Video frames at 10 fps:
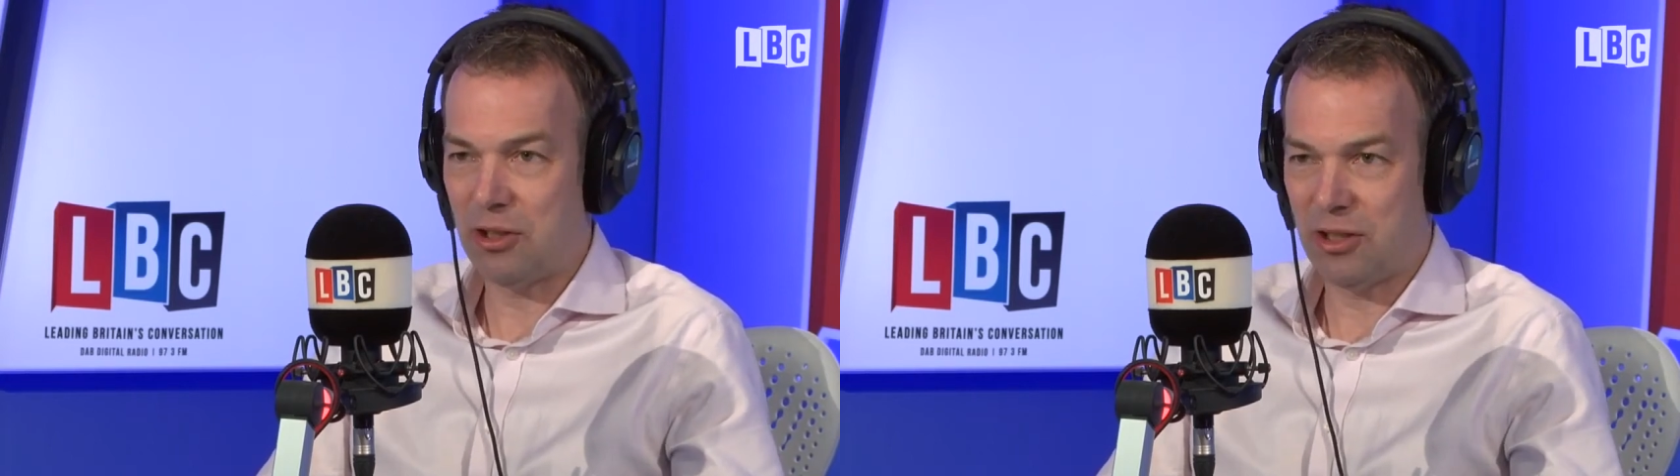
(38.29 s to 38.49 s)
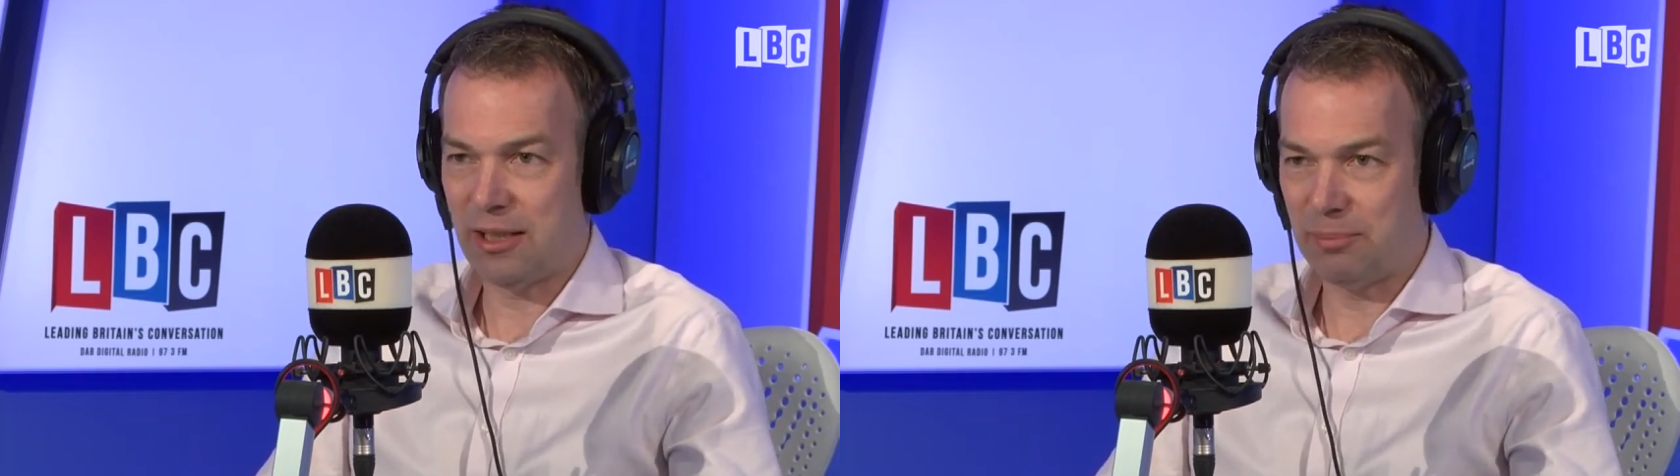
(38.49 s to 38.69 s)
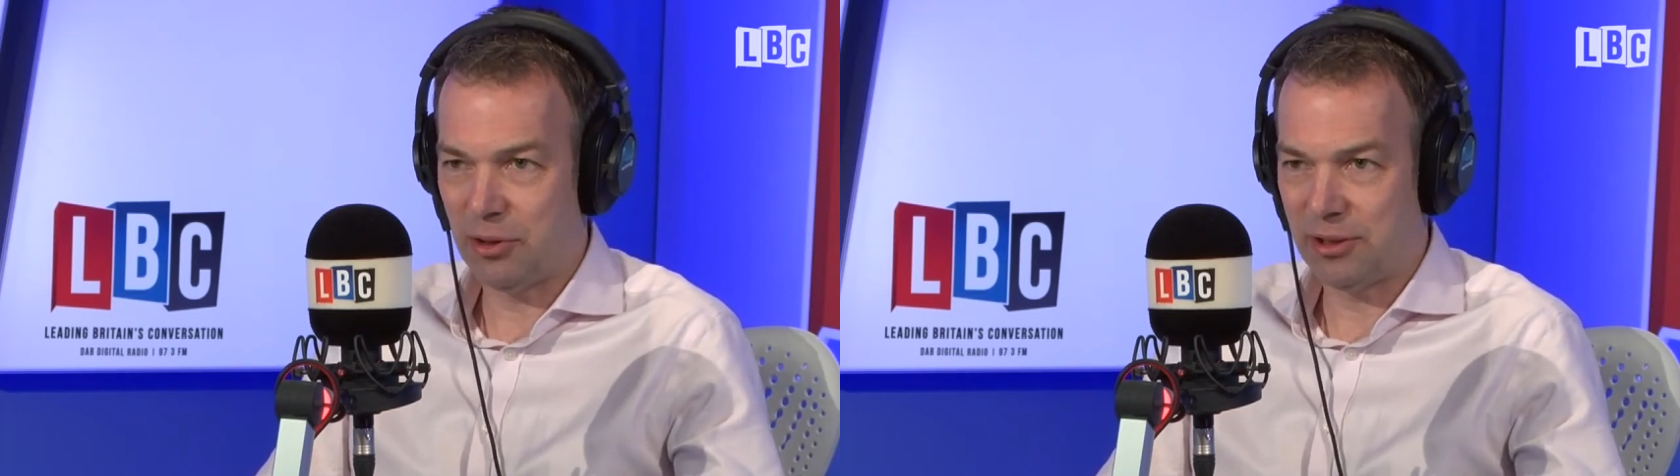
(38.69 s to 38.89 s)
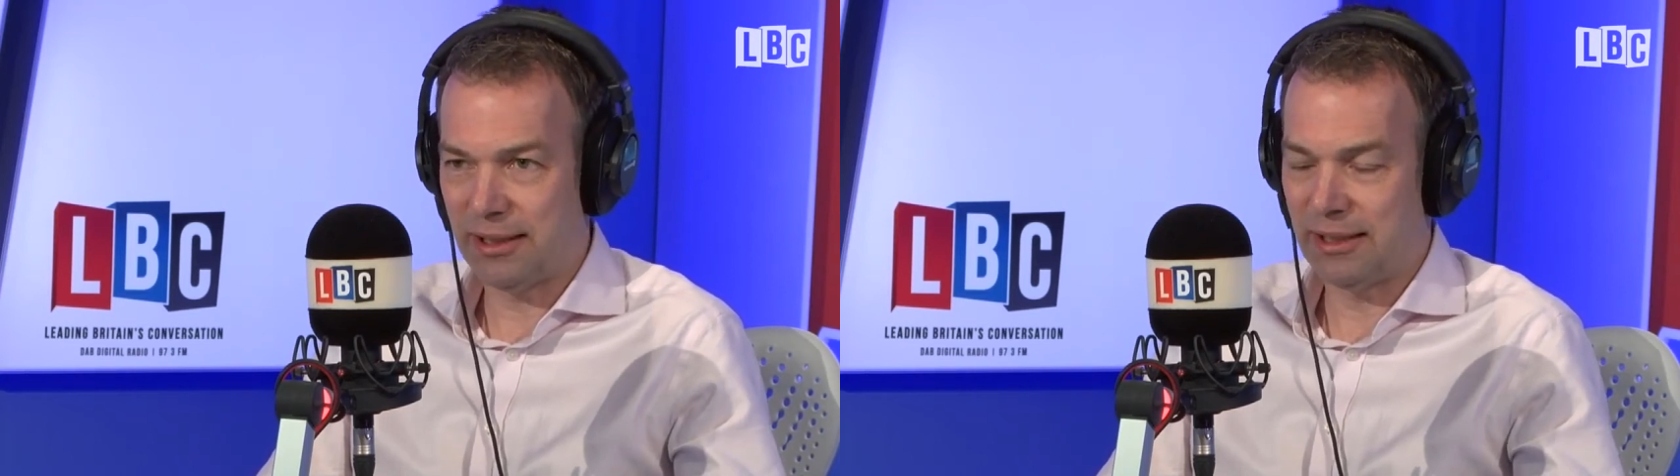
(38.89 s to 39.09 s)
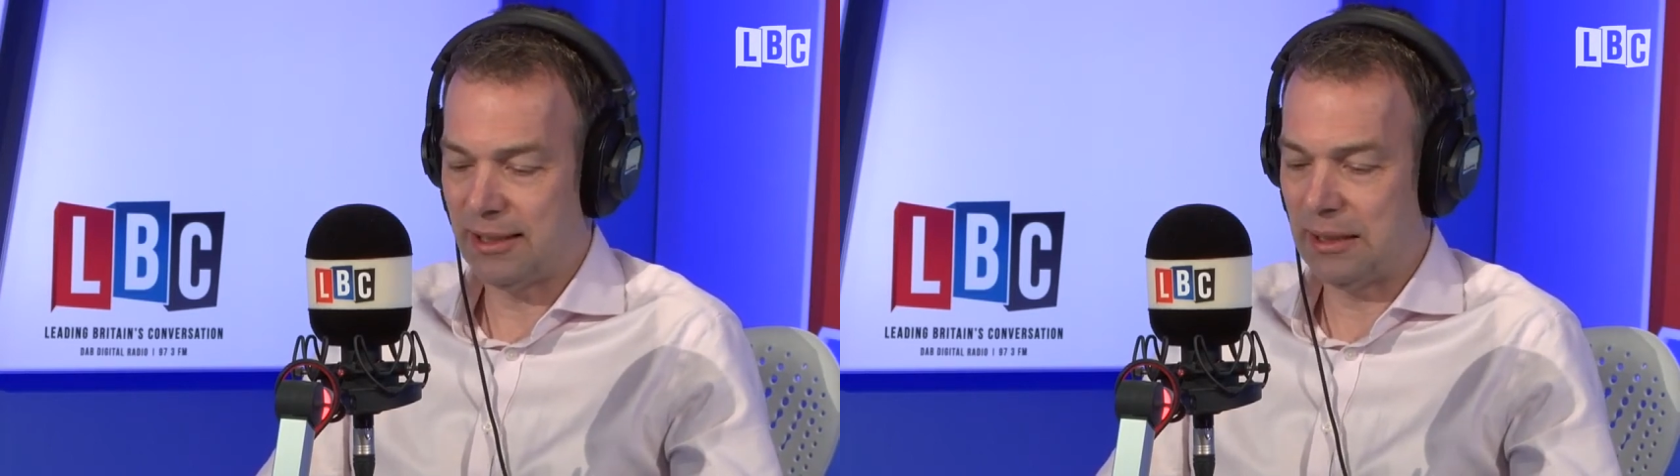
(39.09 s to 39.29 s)
which the
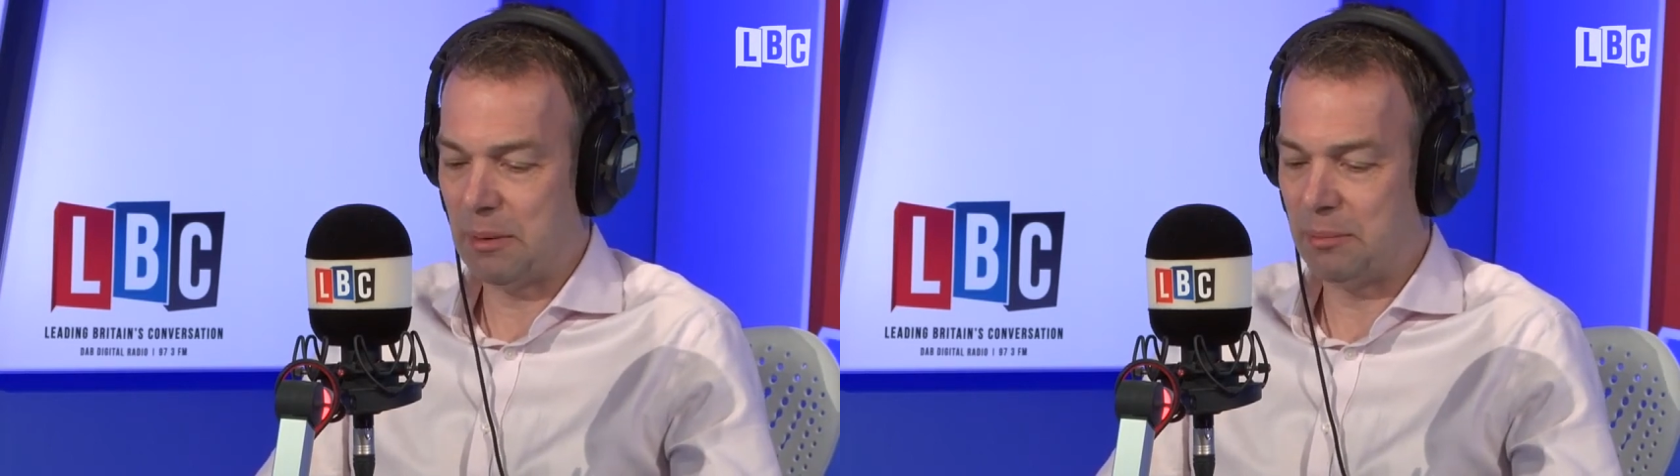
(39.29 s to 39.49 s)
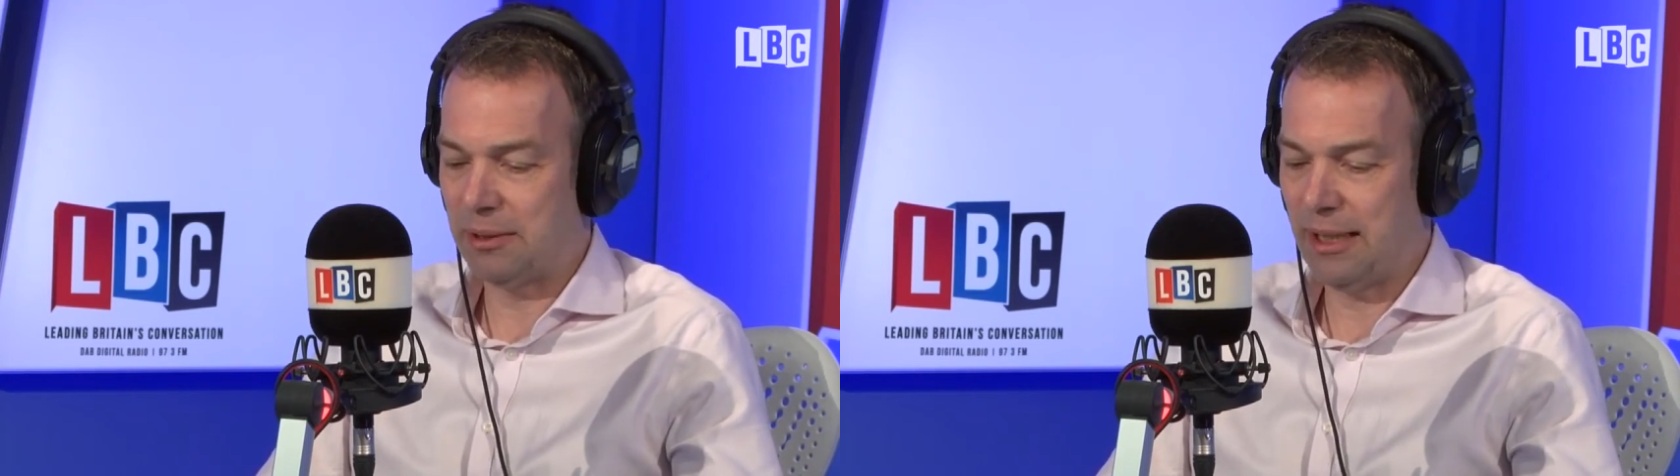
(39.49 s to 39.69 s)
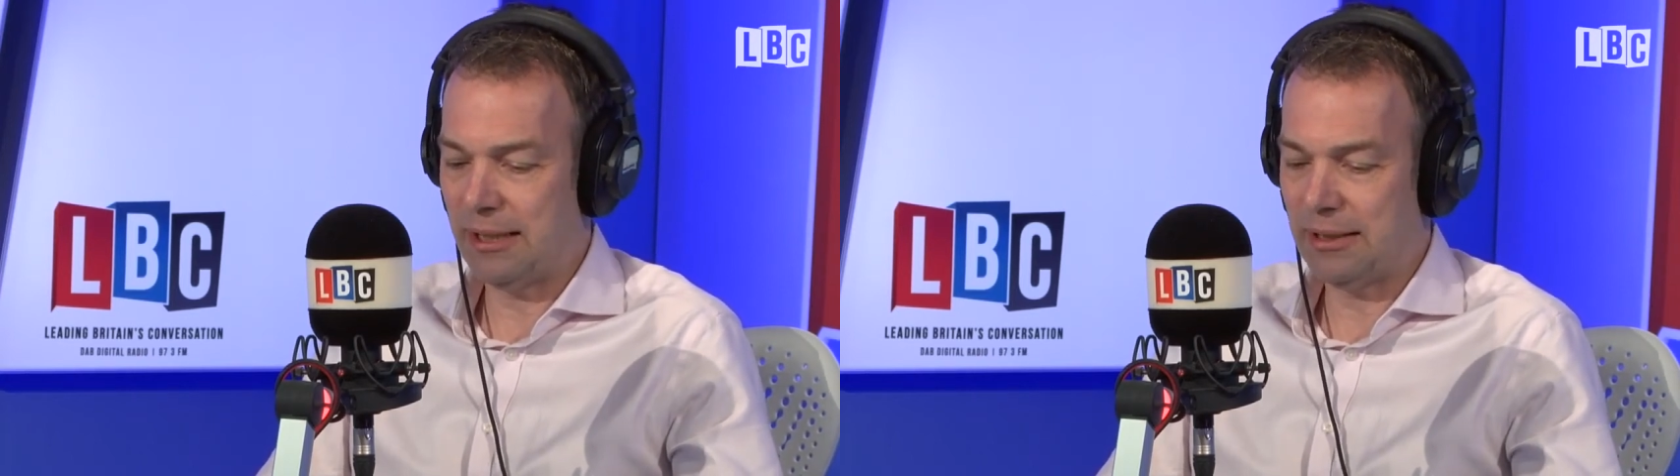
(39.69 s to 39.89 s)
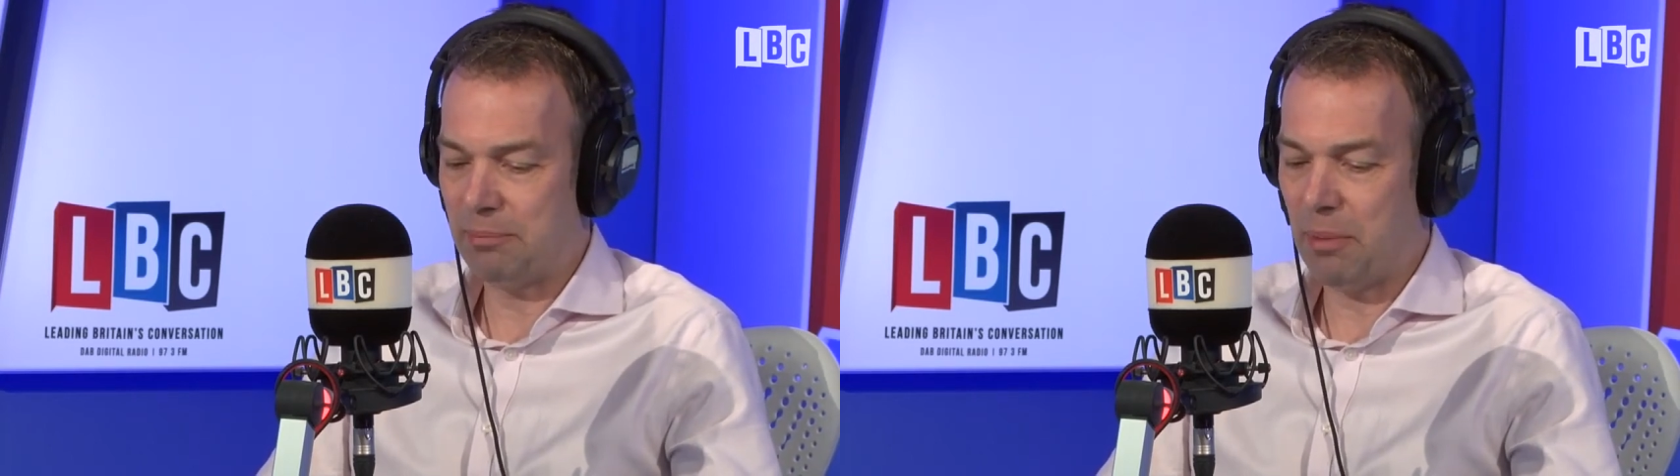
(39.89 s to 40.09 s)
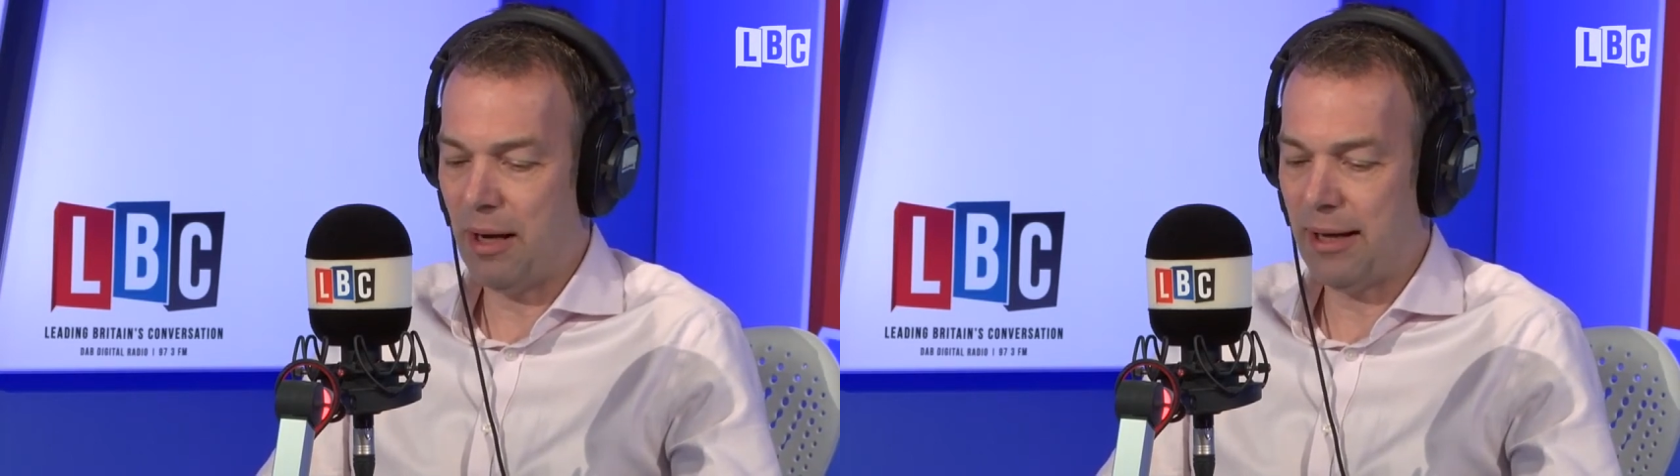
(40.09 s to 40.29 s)
deposit is going to be
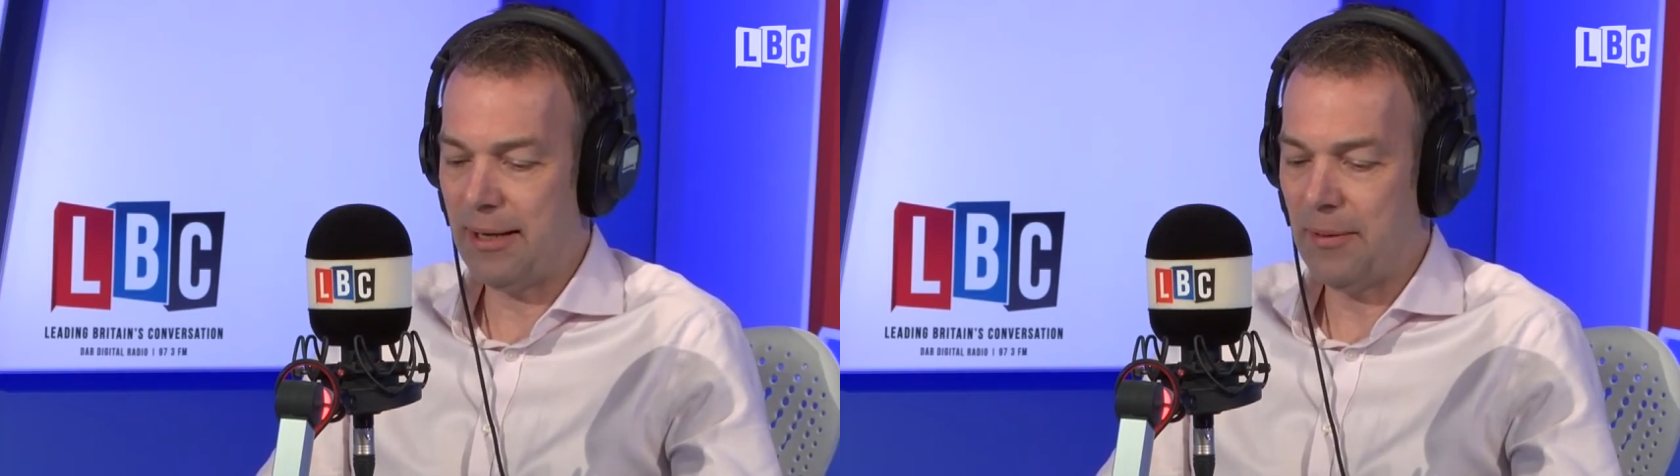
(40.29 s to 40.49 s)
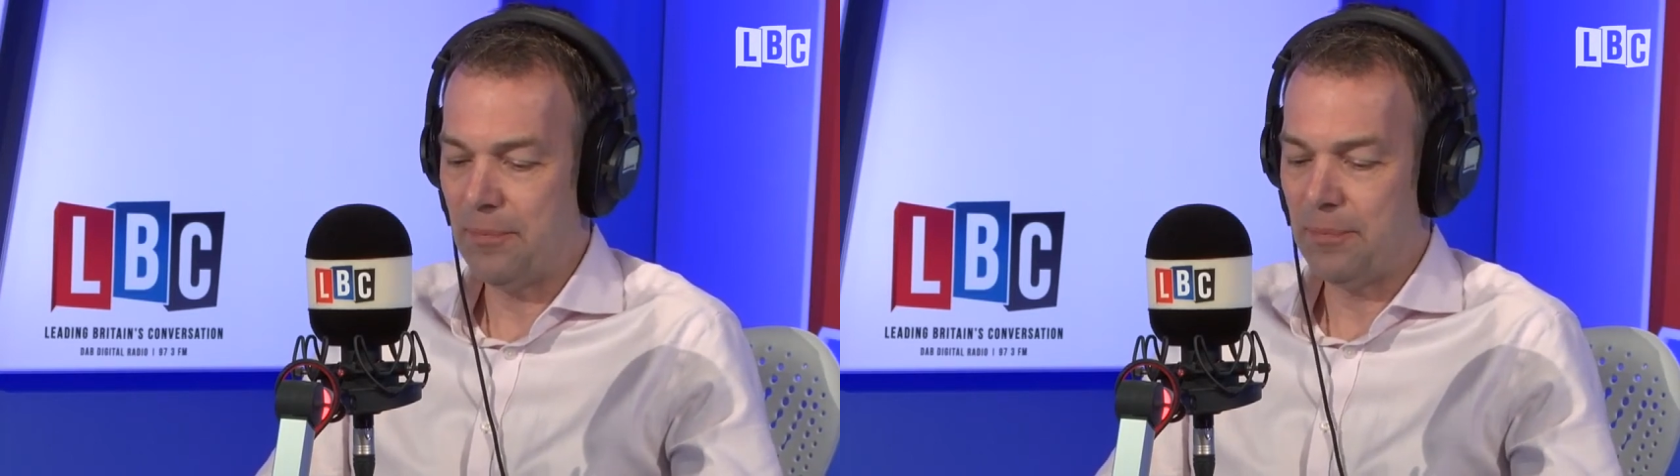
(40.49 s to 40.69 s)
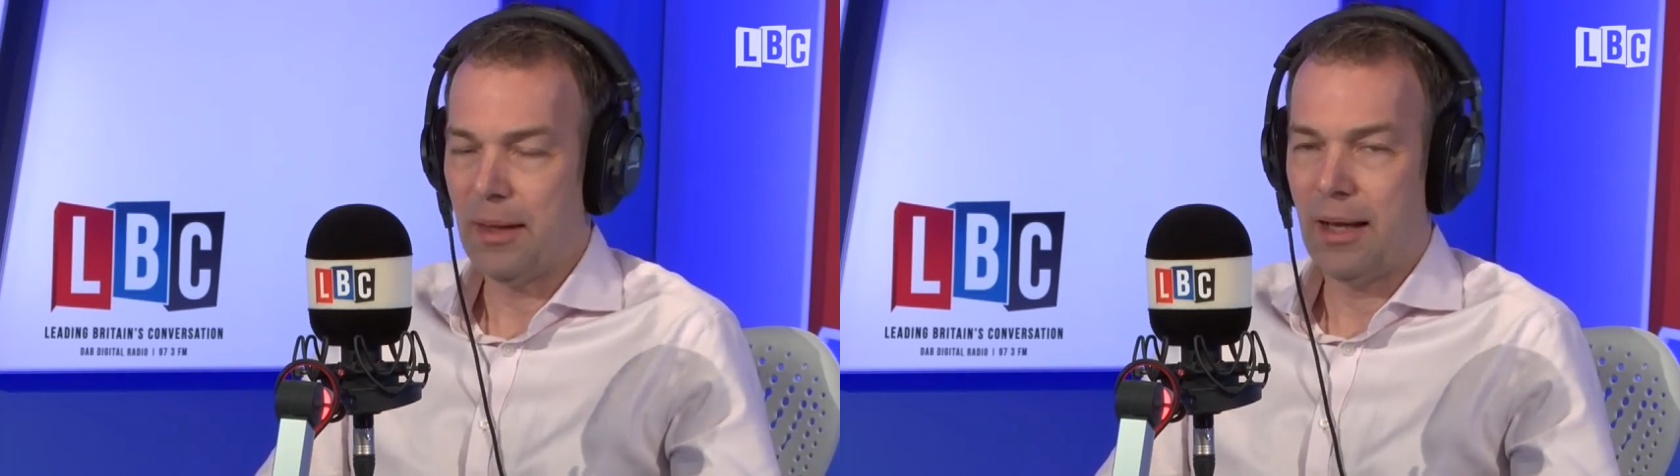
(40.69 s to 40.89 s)
protected by.